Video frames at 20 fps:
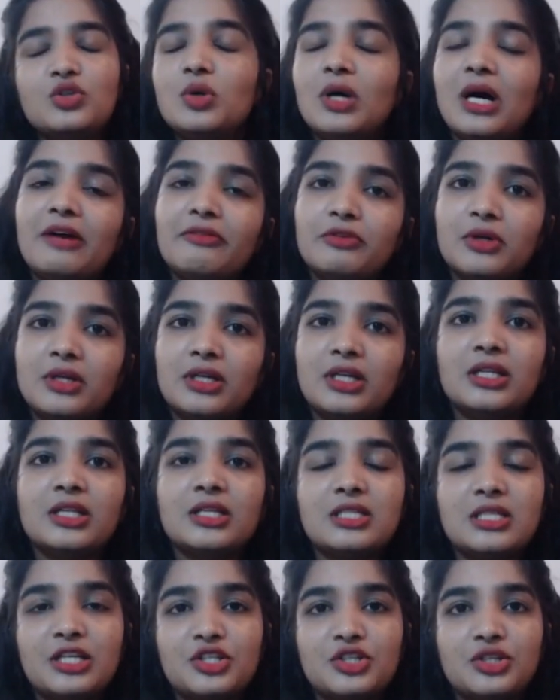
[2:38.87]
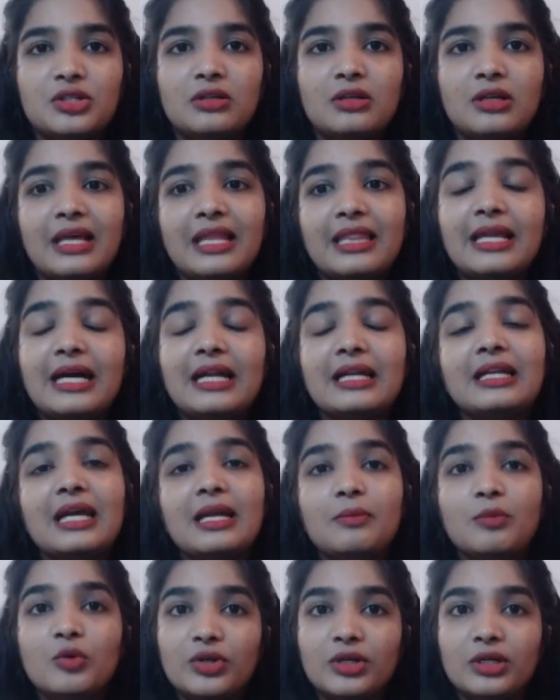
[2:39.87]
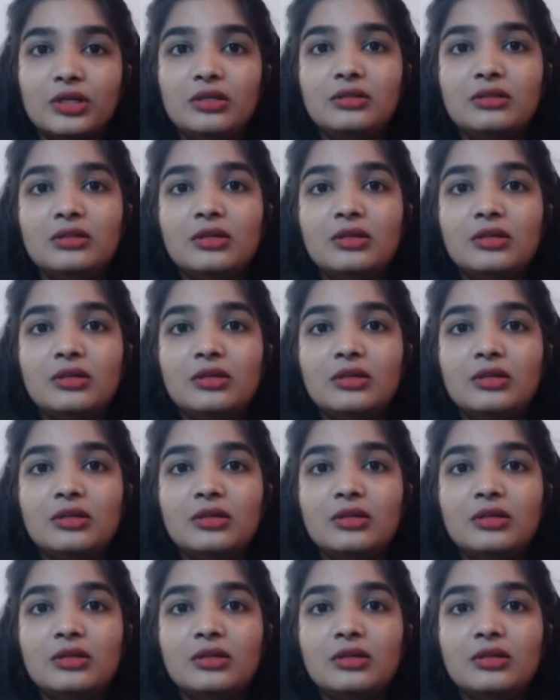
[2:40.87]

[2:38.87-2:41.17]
You have to attend the session at that time only.